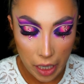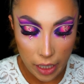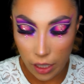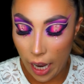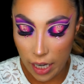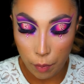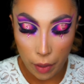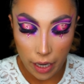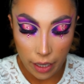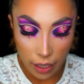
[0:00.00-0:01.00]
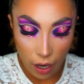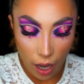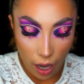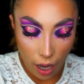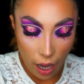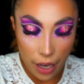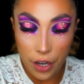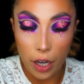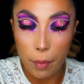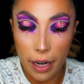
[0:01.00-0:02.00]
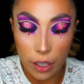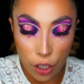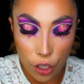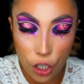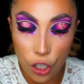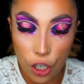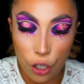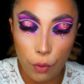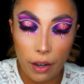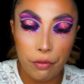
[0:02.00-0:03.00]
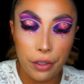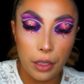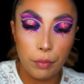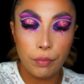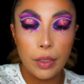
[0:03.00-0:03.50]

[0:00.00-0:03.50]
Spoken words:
has been a nightmare to do and film.